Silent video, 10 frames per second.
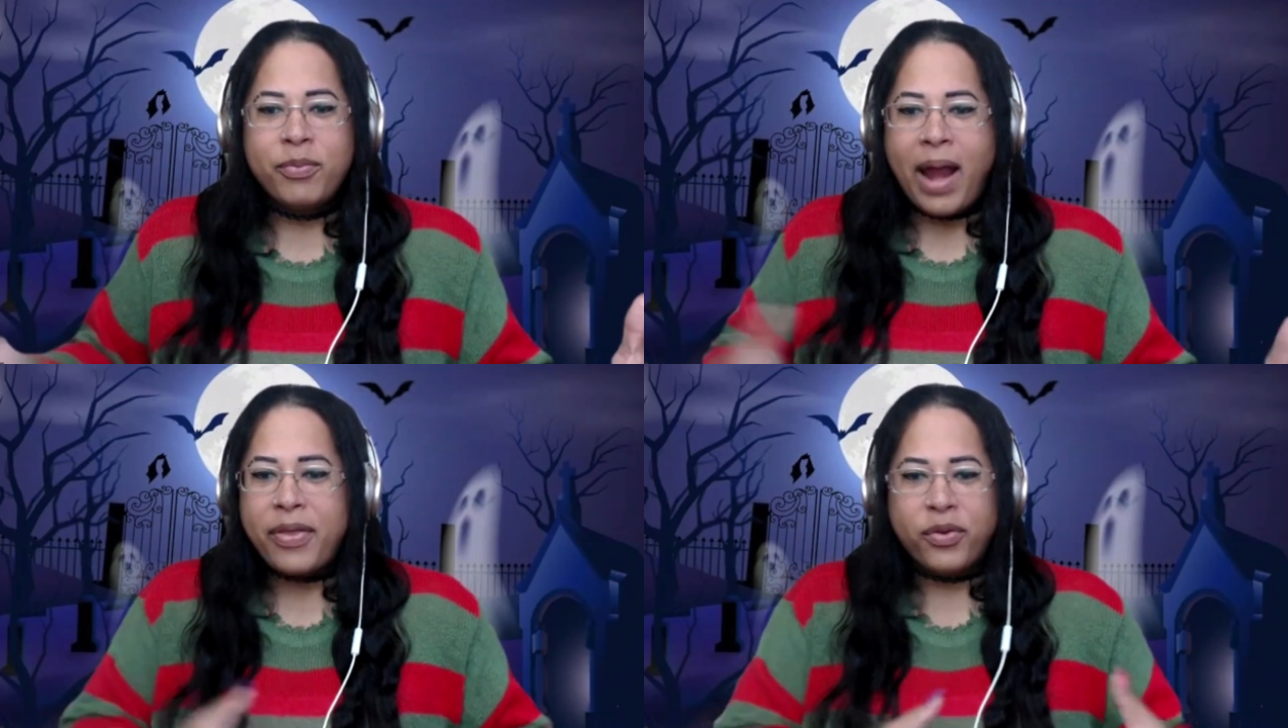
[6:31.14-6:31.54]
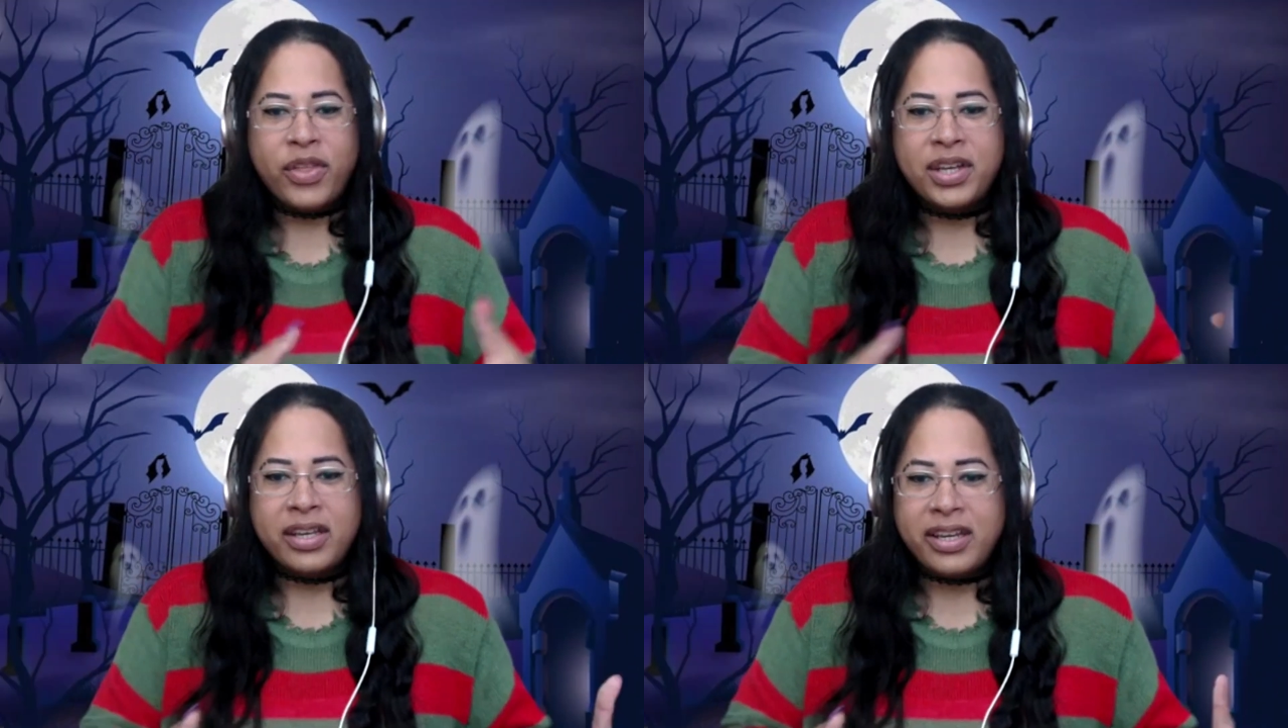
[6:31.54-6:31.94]
rather
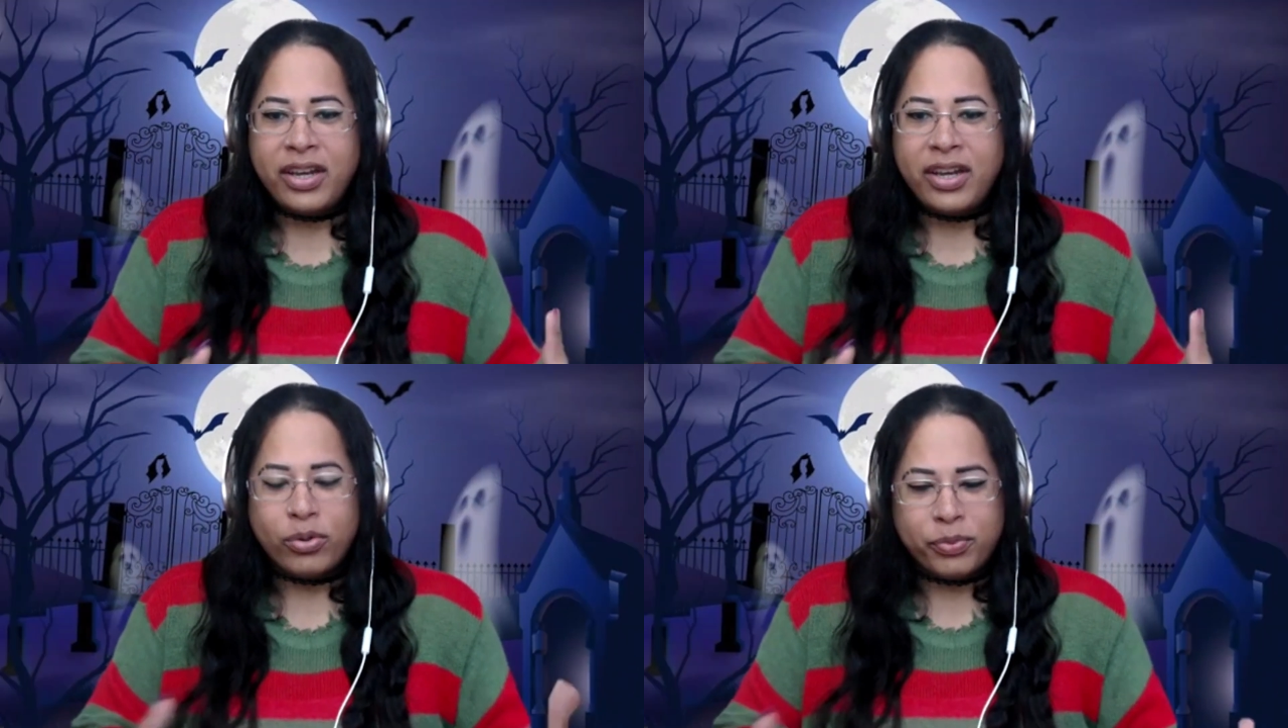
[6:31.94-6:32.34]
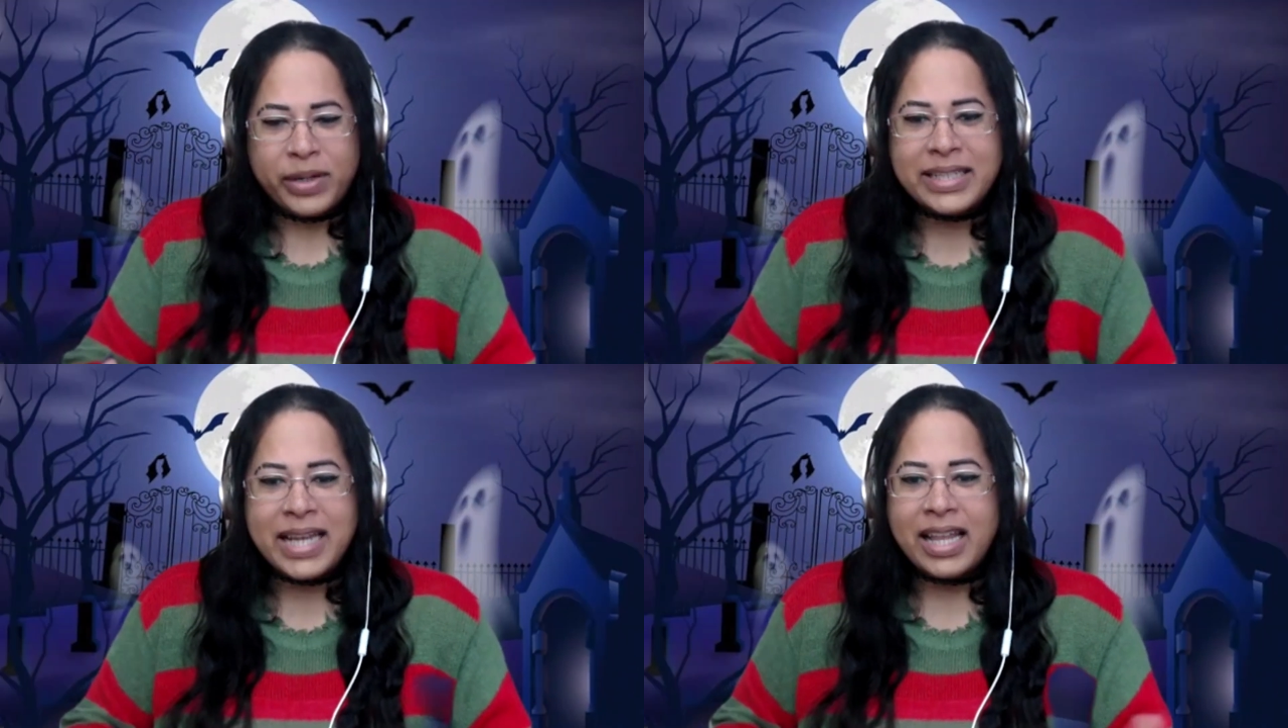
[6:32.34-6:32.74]
than, you know, a
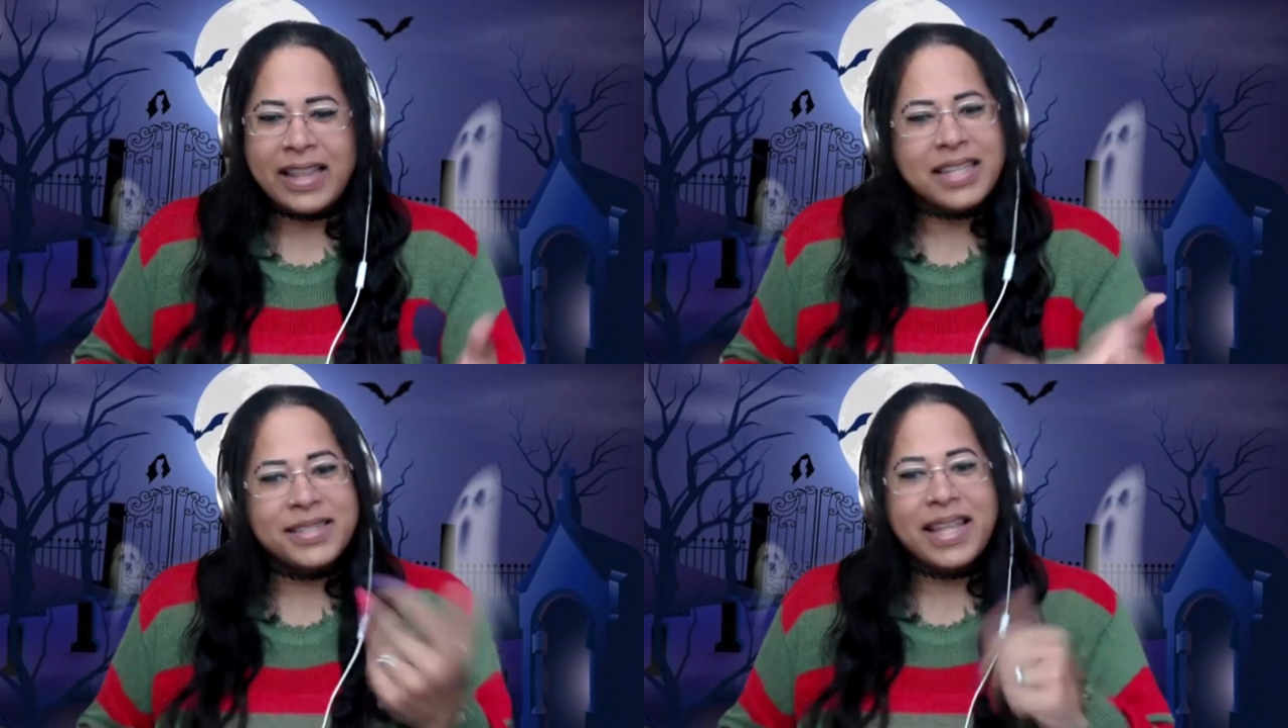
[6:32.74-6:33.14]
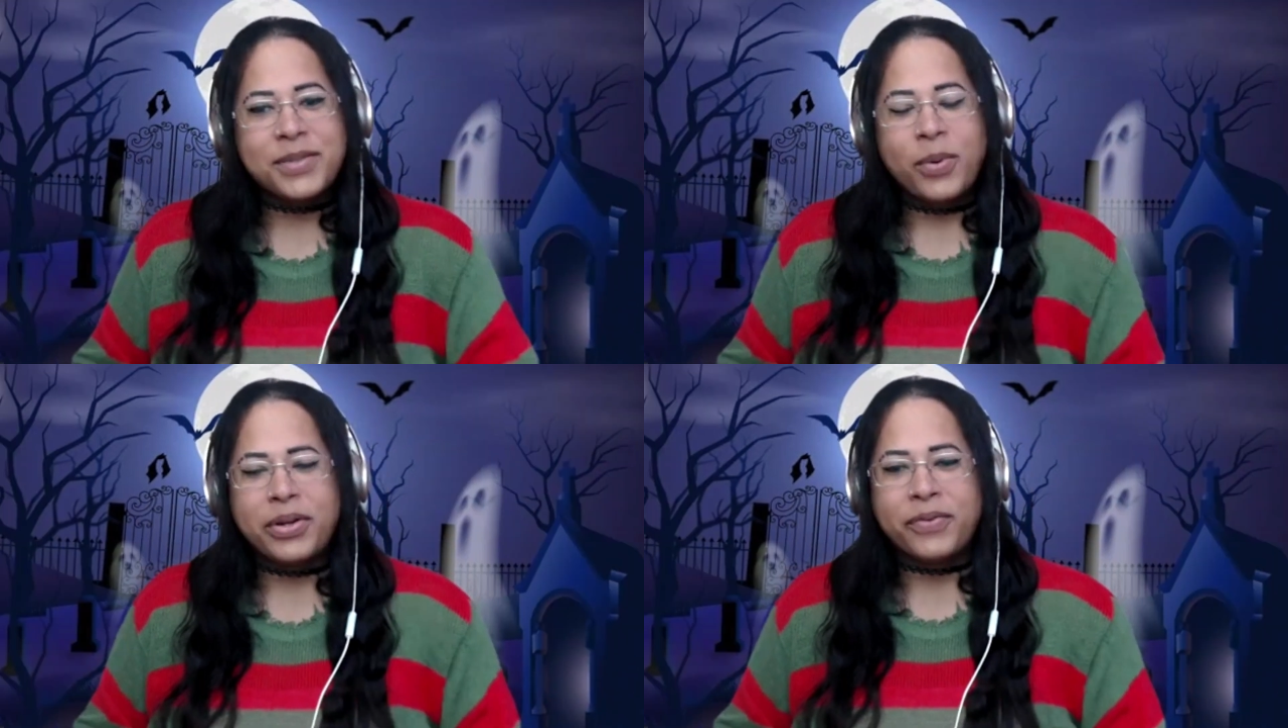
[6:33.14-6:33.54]
retelling.
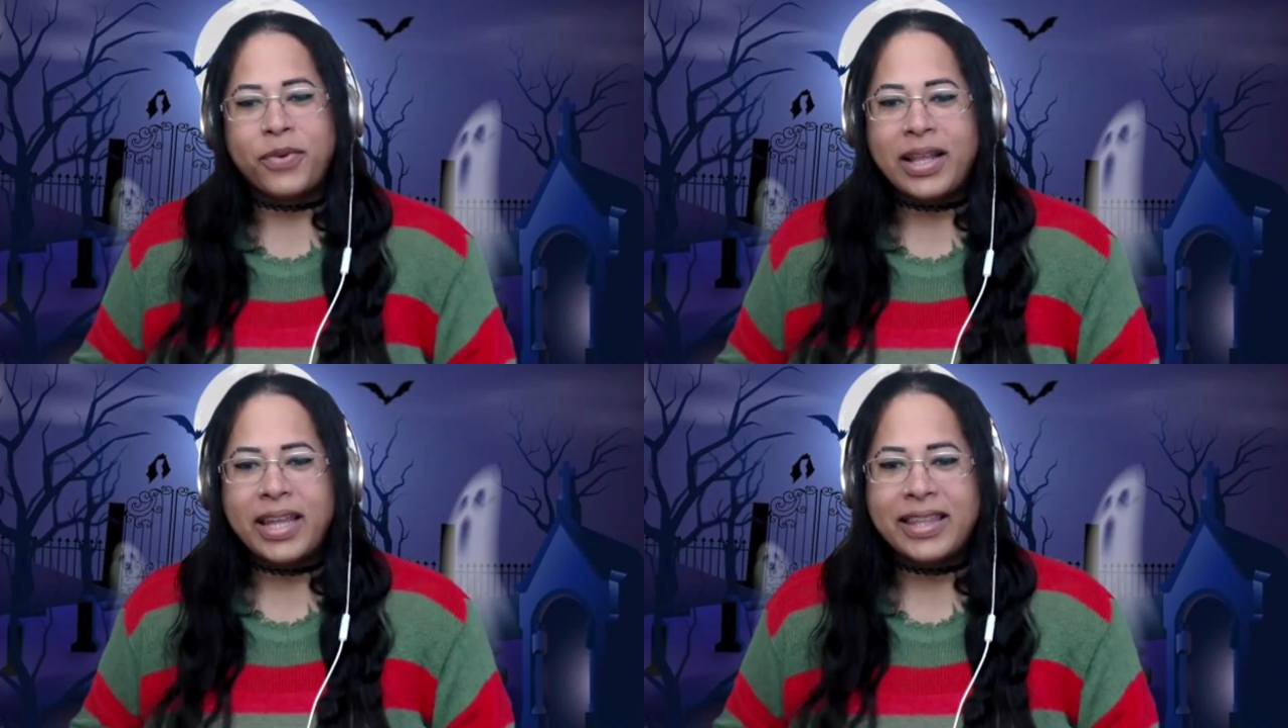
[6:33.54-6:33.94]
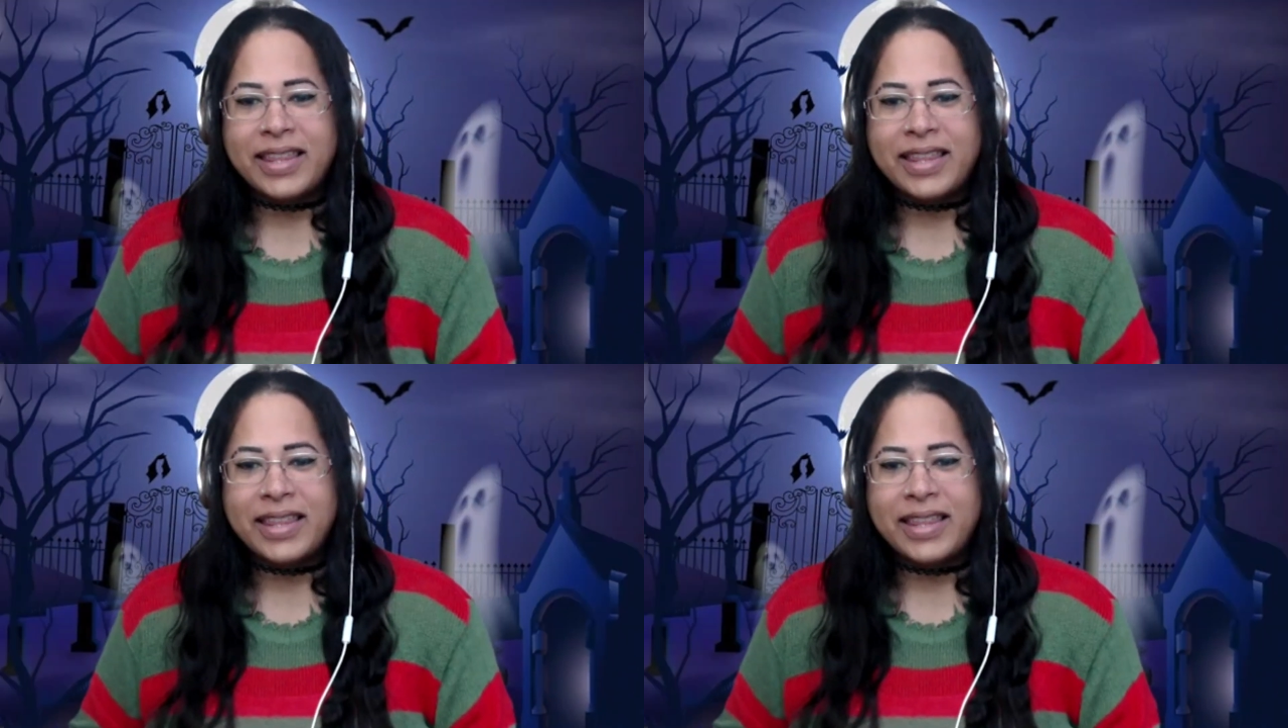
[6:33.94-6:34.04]
That's wonderful. I like